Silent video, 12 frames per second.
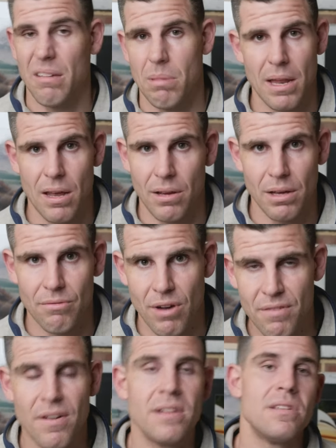eBay don't give
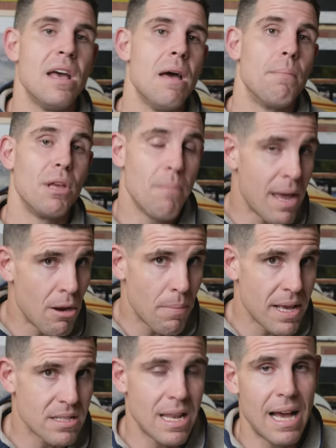refunds. But you may not
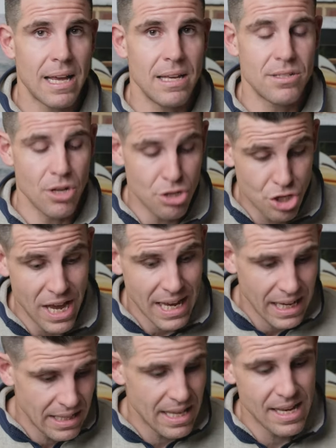be as lucky, so
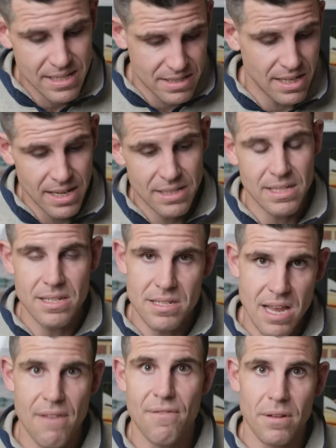checking these things is
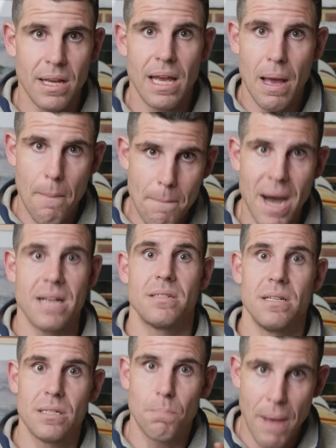definitely a must.
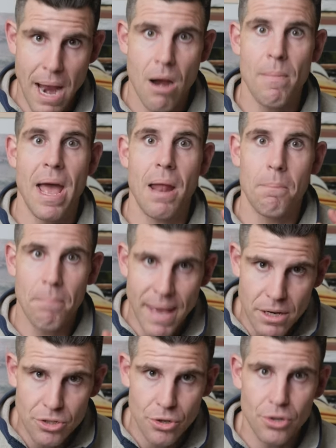It's paramount.
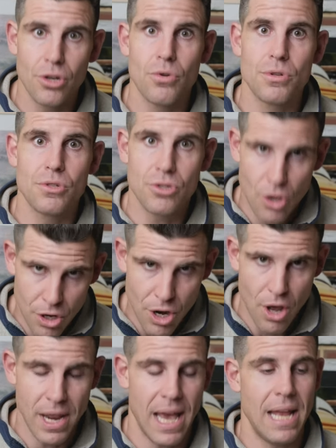Make sure you do it so you
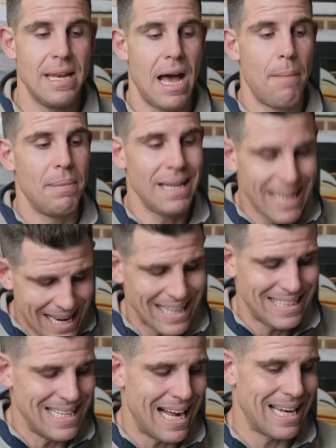don't end up getting
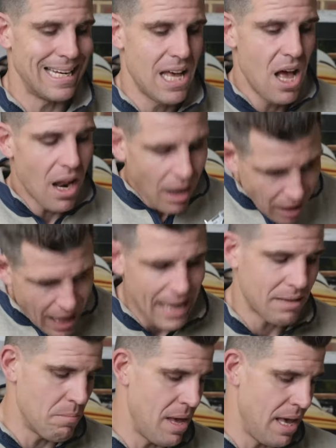dudded
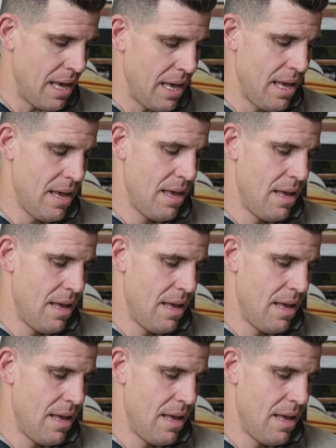like me.